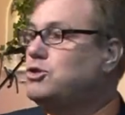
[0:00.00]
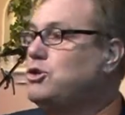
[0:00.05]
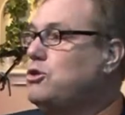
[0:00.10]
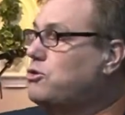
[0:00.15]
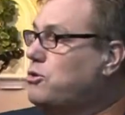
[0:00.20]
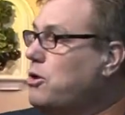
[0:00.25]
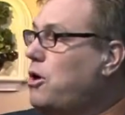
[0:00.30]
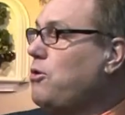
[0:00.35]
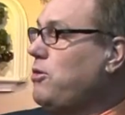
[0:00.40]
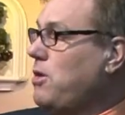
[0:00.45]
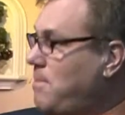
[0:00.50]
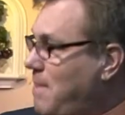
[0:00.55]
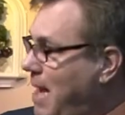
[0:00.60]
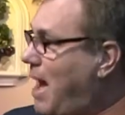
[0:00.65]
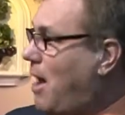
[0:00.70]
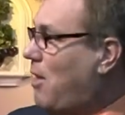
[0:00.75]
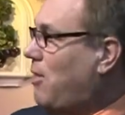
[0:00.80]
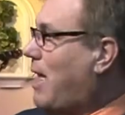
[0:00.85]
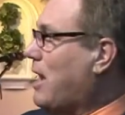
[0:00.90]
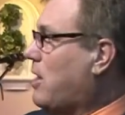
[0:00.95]
you throw them
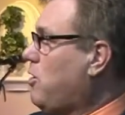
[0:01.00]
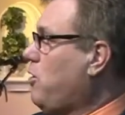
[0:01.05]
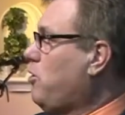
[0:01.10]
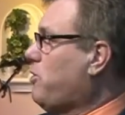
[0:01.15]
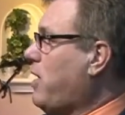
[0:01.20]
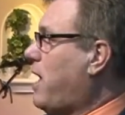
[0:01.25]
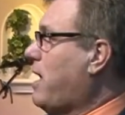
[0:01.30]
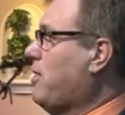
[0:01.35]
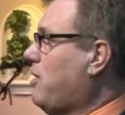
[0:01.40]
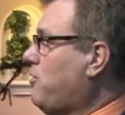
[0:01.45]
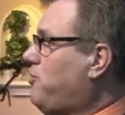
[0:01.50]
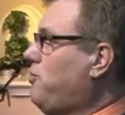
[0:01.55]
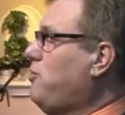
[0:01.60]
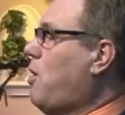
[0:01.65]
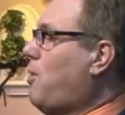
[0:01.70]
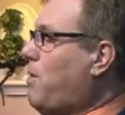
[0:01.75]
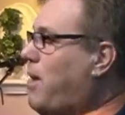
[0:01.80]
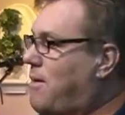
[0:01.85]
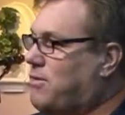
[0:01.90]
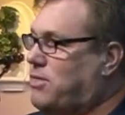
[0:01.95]
out like you think that you
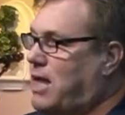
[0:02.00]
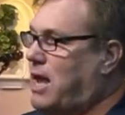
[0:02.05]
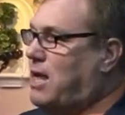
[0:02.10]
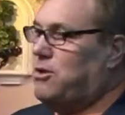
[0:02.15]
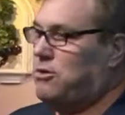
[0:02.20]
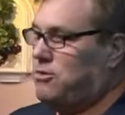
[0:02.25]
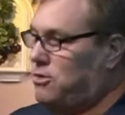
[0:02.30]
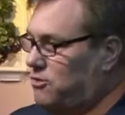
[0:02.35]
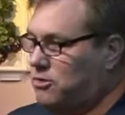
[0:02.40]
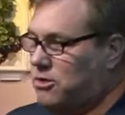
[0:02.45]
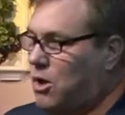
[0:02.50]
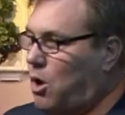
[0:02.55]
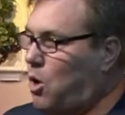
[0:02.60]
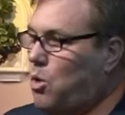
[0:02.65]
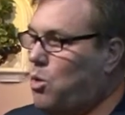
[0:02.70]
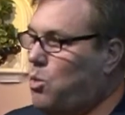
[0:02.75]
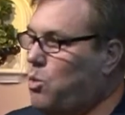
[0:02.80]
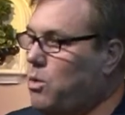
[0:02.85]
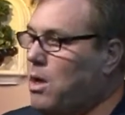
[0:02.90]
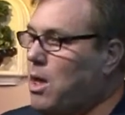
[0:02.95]
know everything and they're just an
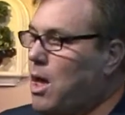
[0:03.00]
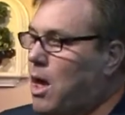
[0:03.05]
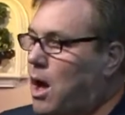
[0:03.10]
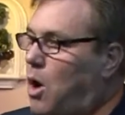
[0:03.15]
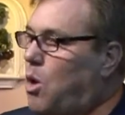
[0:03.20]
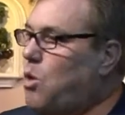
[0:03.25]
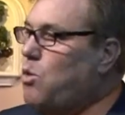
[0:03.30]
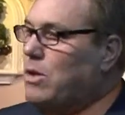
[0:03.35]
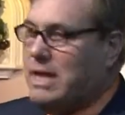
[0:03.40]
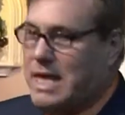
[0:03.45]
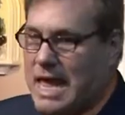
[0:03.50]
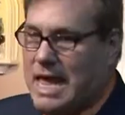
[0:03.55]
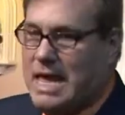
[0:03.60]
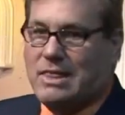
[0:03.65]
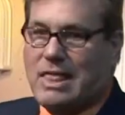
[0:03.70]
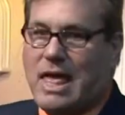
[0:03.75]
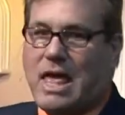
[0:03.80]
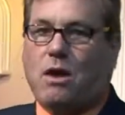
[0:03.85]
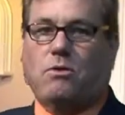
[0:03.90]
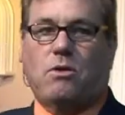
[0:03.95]
old, old geek
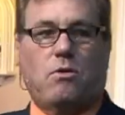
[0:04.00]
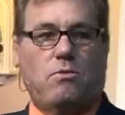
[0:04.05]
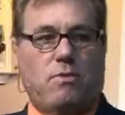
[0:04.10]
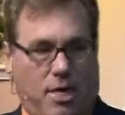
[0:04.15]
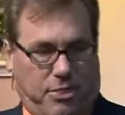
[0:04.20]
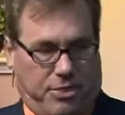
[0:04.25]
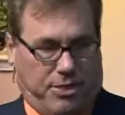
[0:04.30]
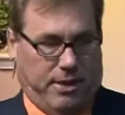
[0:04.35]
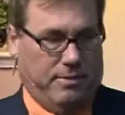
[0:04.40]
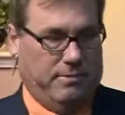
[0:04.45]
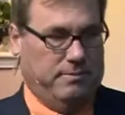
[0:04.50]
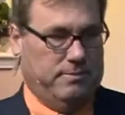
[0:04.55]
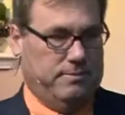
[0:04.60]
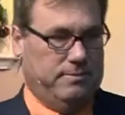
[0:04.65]
and they don't know nothing.